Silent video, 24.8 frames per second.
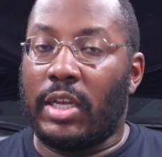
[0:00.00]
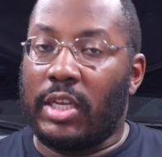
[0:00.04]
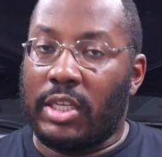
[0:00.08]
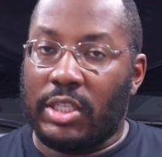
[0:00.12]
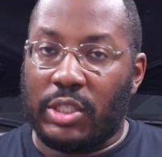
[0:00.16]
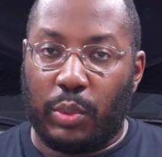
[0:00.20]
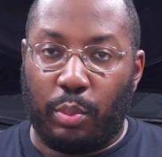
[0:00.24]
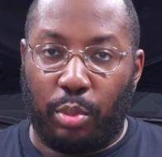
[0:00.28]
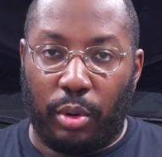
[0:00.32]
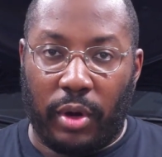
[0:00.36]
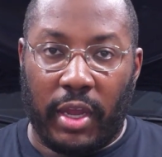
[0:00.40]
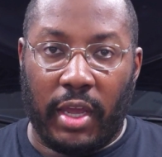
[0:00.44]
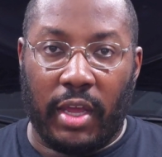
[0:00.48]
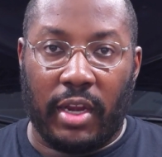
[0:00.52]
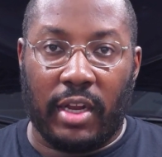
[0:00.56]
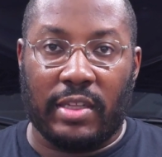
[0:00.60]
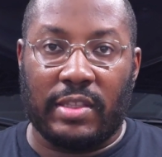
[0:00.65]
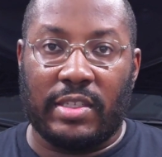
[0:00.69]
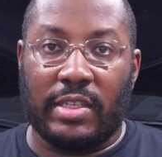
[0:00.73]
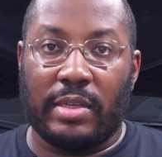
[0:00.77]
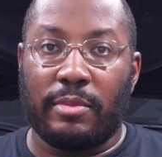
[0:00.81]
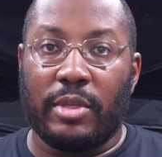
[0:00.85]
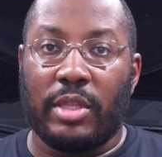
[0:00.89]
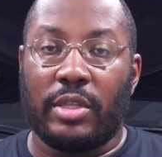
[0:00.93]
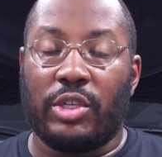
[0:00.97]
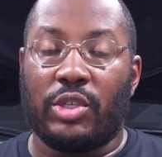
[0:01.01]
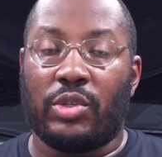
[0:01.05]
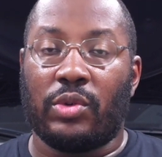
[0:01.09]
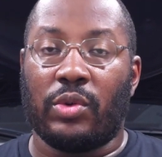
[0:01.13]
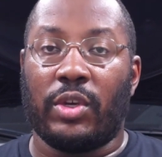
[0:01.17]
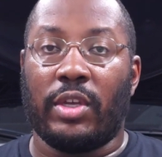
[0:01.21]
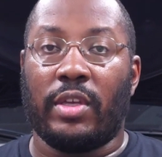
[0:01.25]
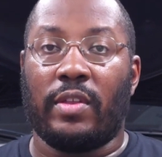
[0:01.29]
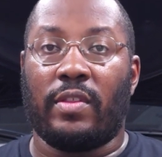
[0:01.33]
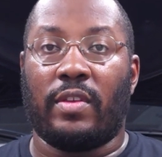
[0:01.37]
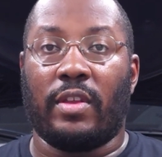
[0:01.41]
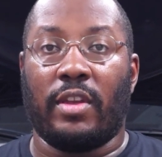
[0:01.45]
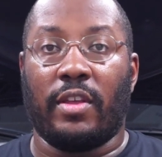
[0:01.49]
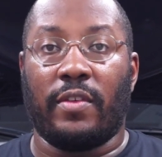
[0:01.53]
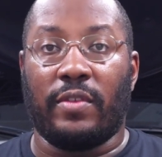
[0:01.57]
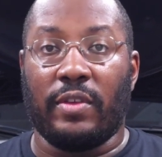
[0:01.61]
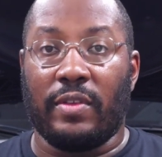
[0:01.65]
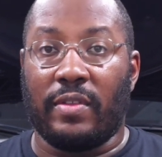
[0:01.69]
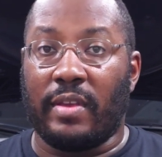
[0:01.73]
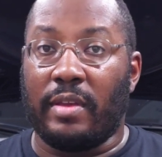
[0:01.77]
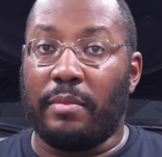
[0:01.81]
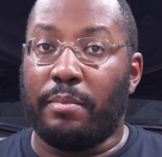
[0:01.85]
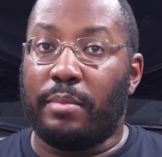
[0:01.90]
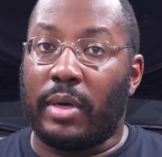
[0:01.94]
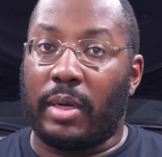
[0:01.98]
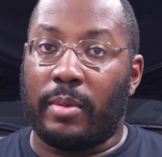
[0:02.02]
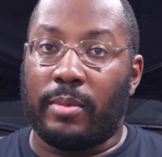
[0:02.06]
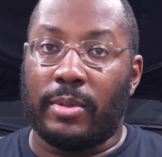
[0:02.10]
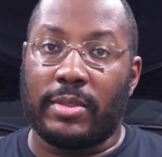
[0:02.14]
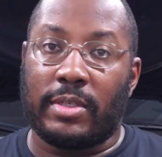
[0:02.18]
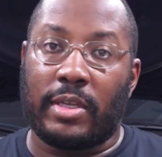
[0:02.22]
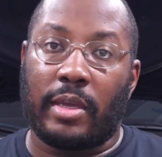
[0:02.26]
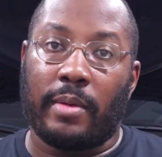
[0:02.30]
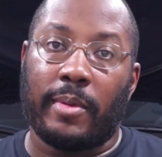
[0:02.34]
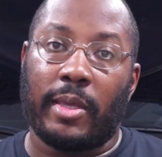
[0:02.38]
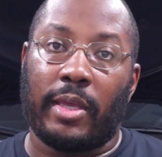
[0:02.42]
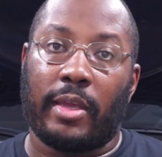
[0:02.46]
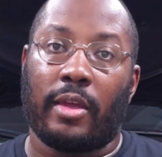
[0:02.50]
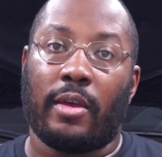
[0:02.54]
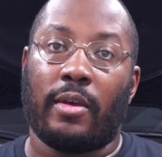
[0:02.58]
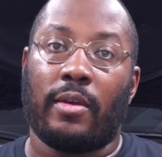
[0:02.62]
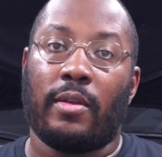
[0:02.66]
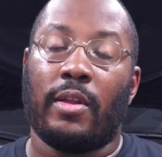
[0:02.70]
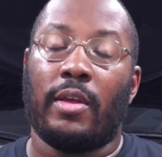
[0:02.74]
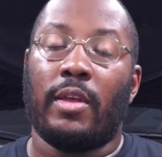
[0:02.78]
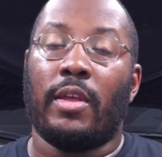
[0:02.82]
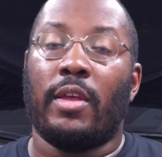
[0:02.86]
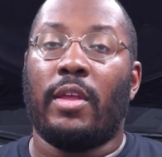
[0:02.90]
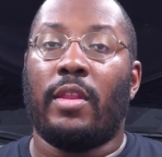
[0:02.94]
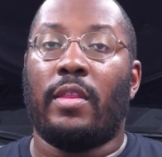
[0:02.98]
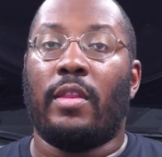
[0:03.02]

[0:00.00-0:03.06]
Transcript: spray it on some of the joints, and if you see bubbles coming out,